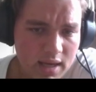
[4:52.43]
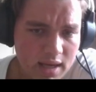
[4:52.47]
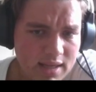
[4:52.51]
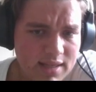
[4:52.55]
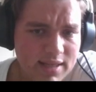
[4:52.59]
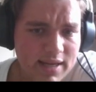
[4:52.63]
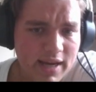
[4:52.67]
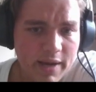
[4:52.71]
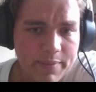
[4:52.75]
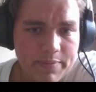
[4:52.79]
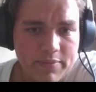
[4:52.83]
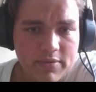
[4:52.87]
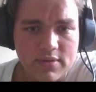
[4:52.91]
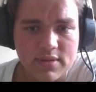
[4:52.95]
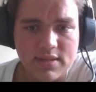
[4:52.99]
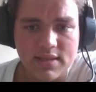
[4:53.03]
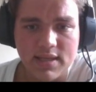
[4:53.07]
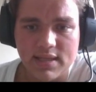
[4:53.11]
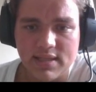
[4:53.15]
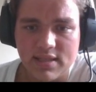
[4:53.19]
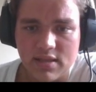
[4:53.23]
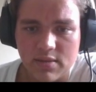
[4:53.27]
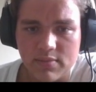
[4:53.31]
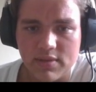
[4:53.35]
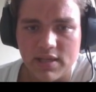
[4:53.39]
it happens
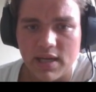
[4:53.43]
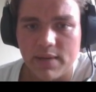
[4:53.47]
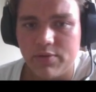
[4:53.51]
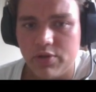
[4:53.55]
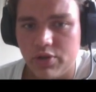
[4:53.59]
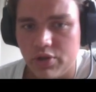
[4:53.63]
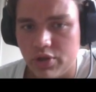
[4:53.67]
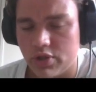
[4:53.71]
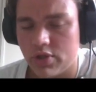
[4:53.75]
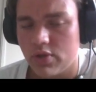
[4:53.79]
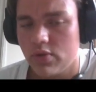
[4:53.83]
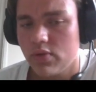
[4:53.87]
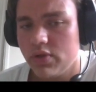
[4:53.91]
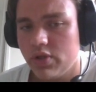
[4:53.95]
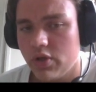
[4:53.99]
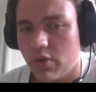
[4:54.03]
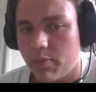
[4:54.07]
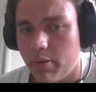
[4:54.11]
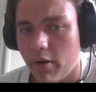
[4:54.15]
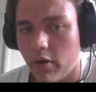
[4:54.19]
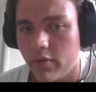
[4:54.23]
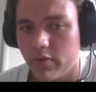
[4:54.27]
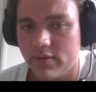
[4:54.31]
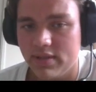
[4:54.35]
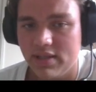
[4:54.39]
that sometimes you just lose your
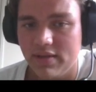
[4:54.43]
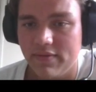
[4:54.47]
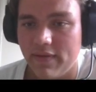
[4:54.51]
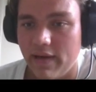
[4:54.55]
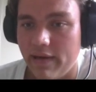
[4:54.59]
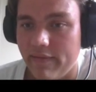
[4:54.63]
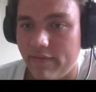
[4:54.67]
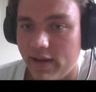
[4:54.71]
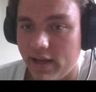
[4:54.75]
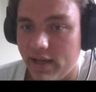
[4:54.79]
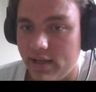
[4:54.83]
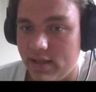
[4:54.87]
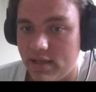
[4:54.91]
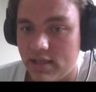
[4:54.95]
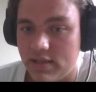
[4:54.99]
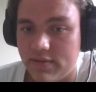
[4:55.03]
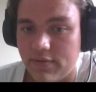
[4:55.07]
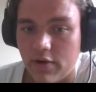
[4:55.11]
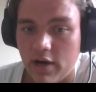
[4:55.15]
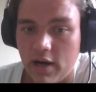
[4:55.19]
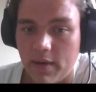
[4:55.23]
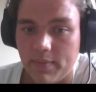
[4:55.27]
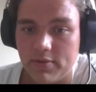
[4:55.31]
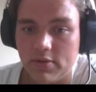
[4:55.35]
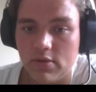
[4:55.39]
pawn on d5 like this
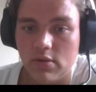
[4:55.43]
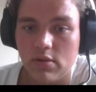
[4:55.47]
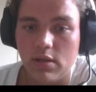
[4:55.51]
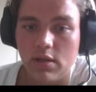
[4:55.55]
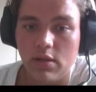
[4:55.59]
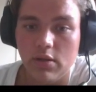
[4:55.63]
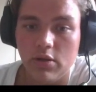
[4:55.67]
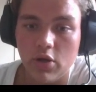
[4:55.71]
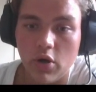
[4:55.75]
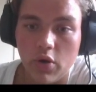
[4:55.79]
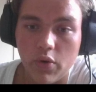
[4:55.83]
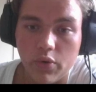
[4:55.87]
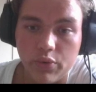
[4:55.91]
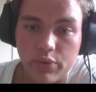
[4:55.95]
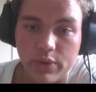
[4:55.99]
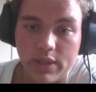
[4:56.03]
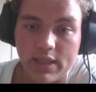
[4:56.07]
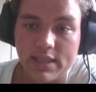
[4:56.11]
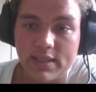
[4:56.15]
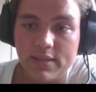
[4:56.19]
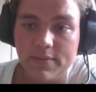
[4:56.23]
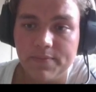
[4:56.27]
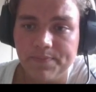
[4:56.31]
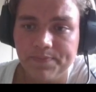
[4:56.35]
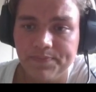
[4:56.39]
for absolutely no
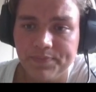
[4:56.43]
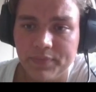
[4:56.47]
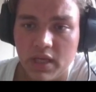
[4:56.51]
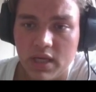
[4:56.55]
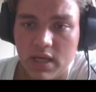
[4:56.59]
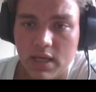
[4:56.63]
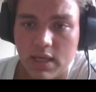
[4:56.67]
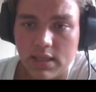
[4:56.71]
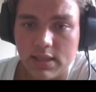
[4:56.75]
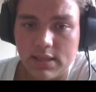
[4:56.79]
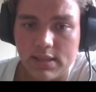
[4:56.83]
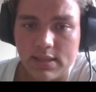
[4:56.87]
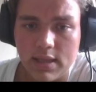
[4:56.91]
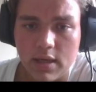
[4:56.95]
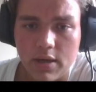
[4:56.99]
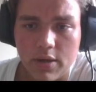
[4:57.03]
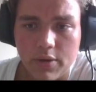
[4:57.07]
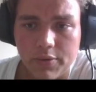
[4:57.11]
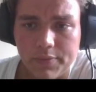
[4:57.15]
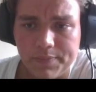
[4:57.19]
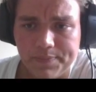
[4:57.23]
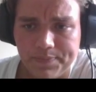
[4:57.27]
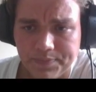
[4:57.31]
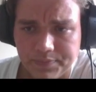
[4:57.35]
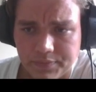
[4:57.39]
reason.
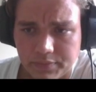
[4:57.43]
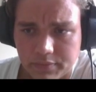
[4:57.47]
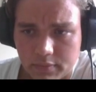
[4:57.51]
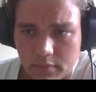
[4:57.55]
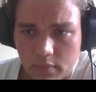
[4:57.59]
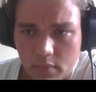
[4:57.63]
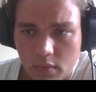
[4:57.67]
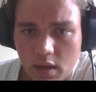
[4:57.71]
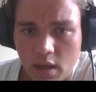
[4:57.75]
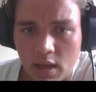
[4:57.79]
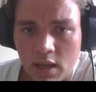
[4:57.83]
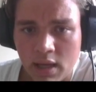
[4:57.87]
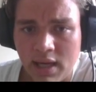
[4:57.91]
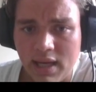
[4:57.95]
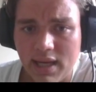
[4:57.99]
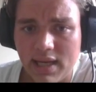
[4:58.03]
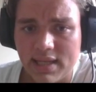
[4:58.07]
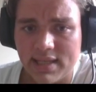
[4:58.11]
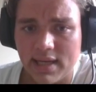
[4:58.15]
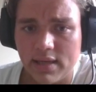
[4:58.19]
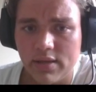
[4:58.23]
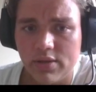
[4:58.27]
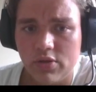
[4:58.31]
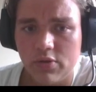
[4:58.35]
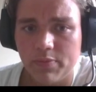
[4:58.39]
So he
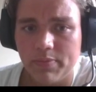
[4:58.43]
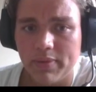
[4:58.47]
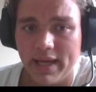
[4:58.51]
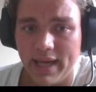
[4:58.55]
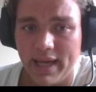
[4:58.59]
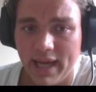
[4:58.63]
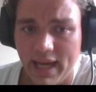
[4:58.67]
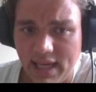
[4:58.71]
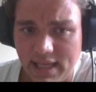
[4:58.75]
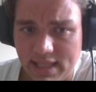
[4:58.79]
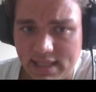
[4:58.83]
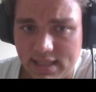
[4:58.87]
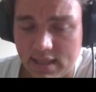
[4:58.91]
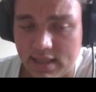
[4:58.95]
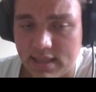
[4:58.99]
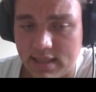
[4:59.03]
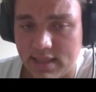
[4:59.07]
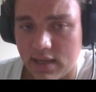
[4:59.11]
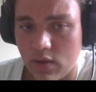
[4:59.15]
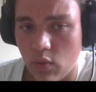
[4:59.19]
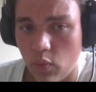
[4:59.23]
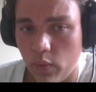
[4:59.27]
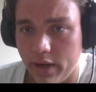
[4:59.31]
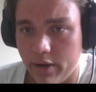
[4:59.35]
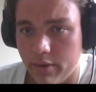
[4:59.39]
decided to play a6
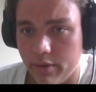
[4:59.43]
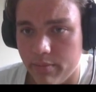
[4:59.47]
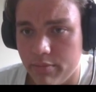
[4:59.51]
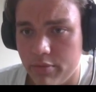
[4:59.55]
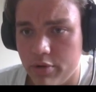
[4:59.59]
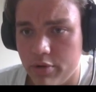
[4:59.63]
and wait a